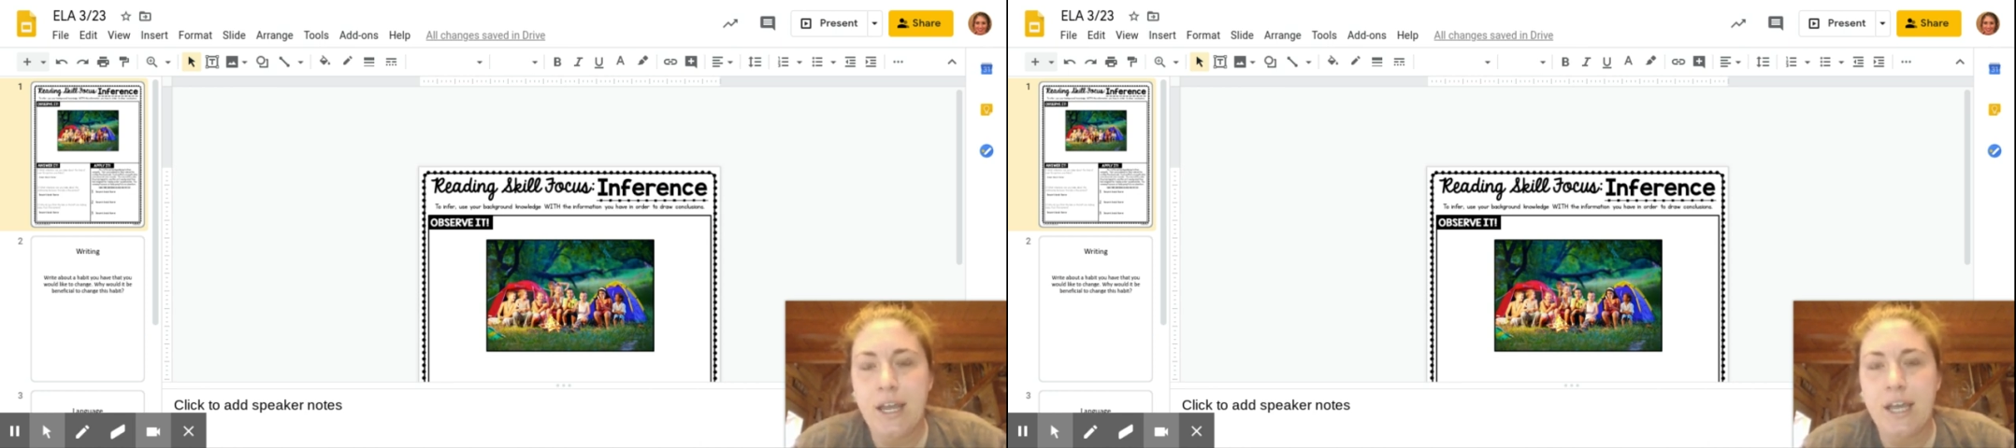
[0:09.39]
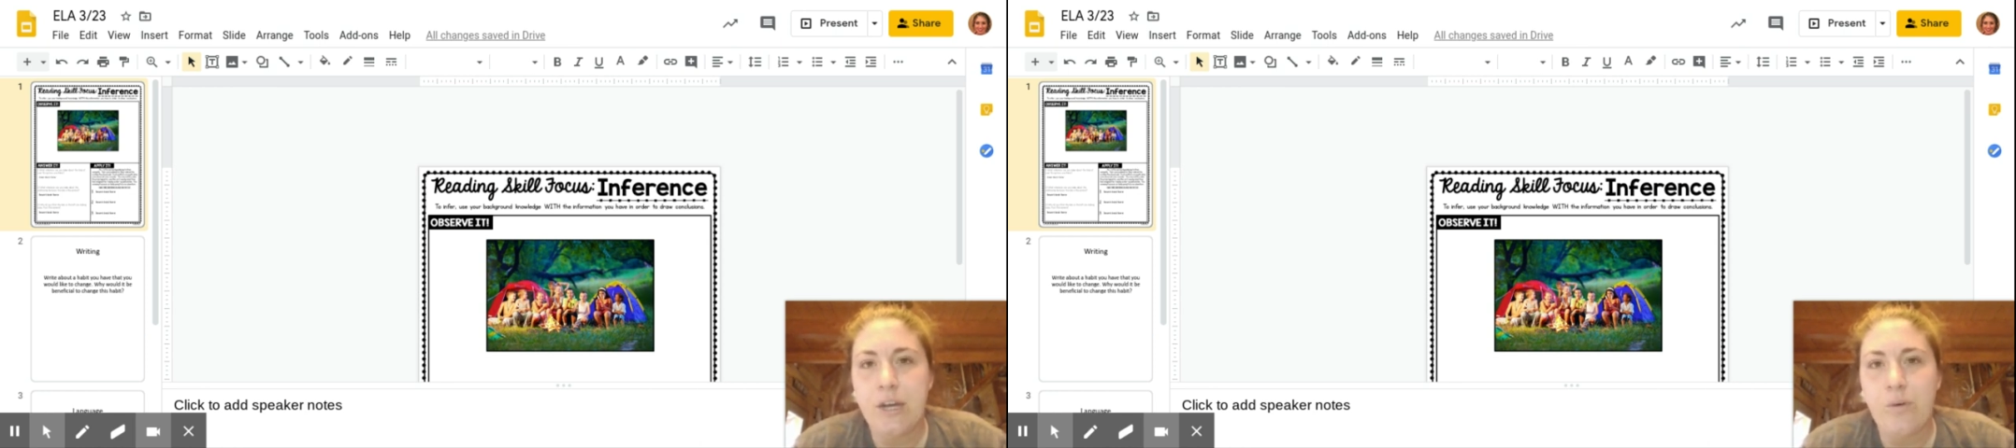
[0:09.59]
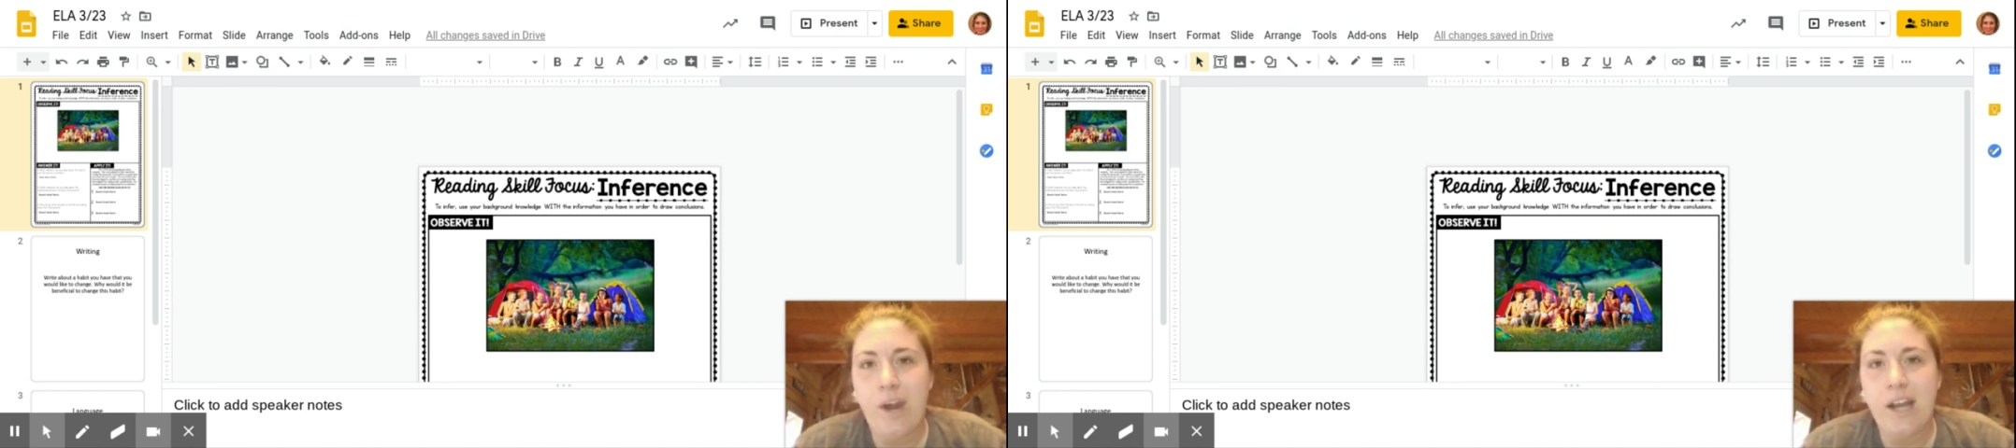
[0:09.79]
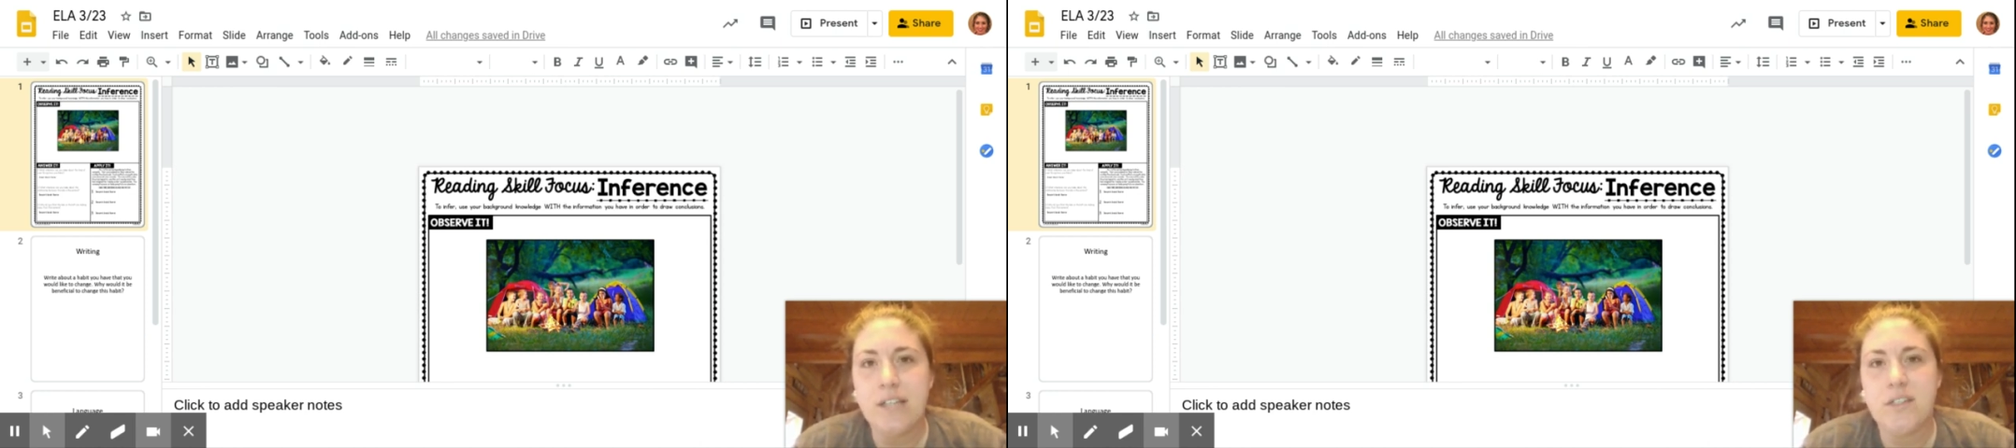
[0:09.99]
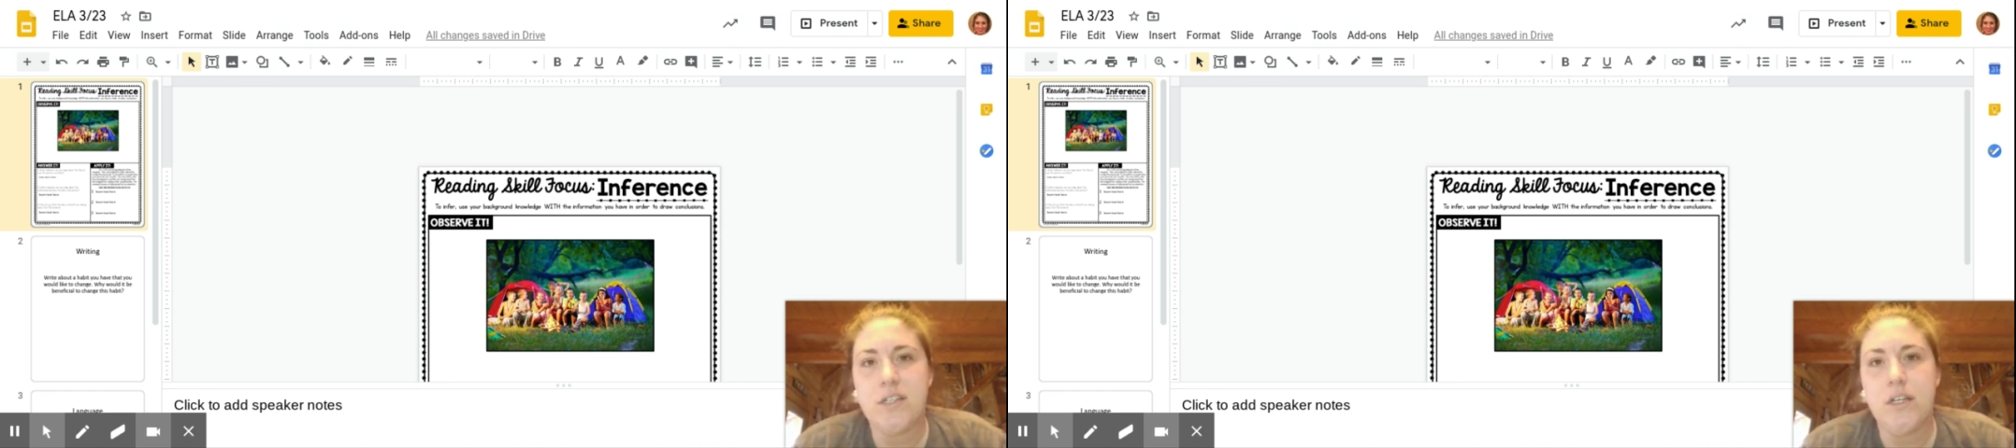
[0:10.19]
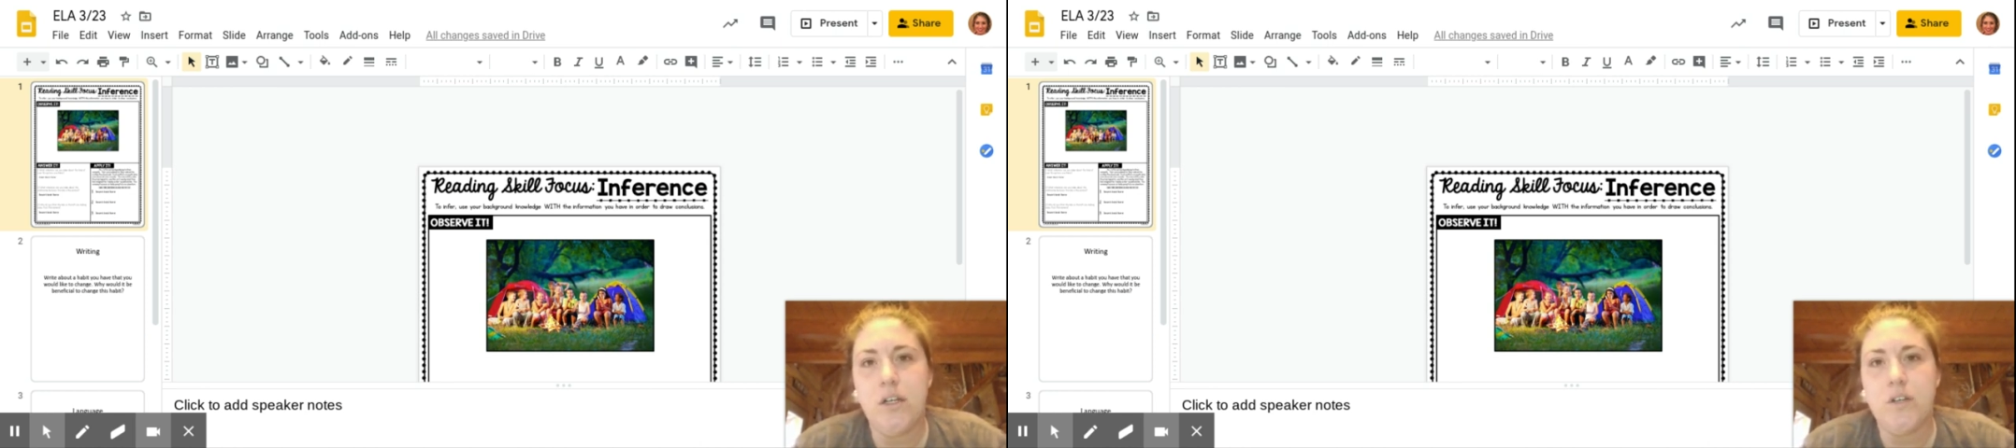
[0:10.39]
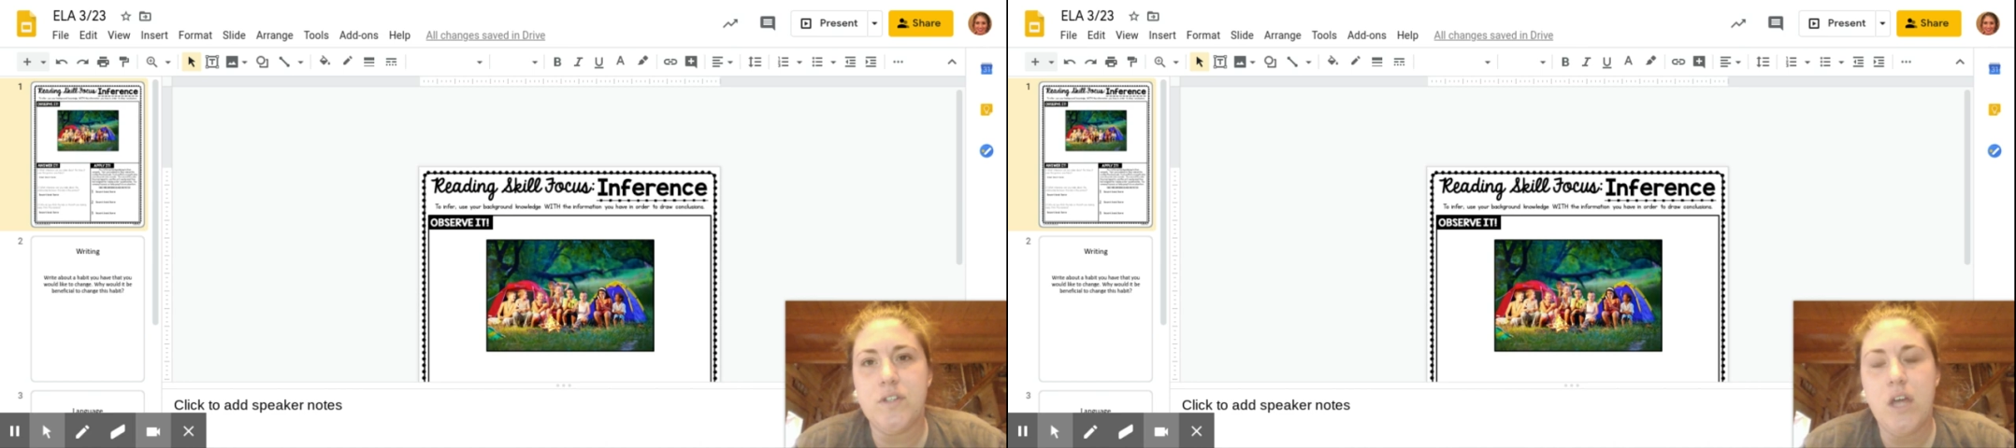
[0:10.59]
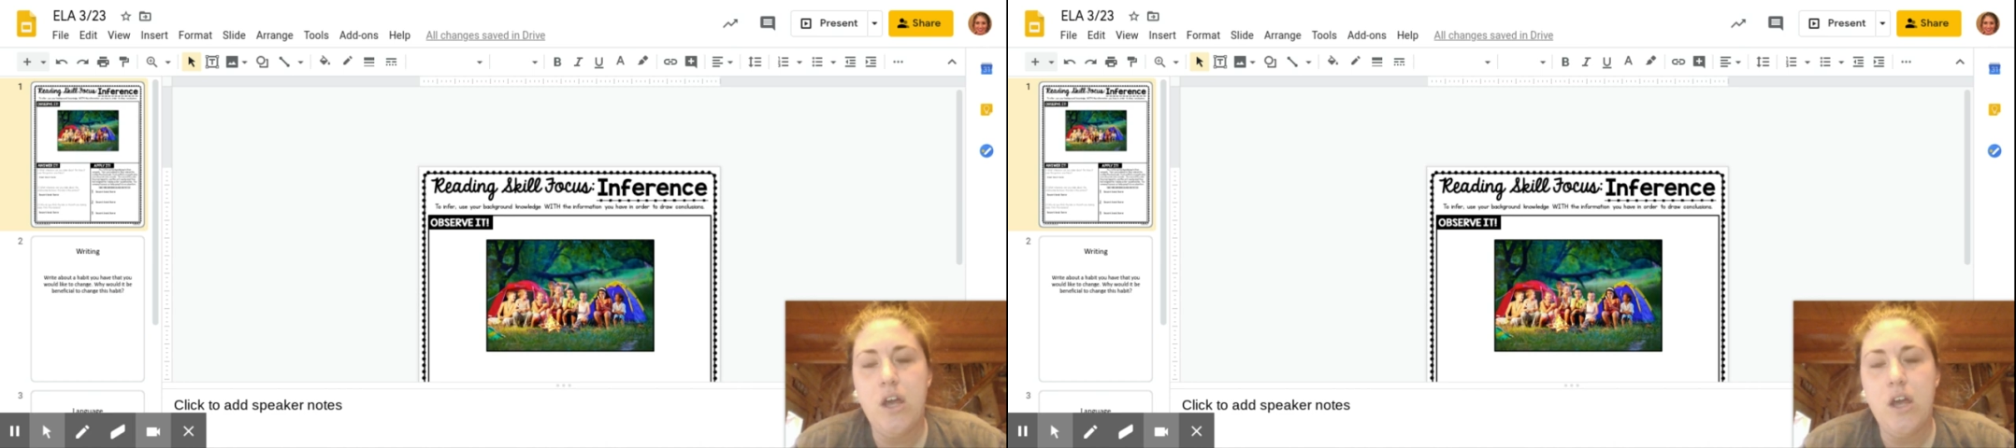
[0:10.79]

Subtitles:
and writing skills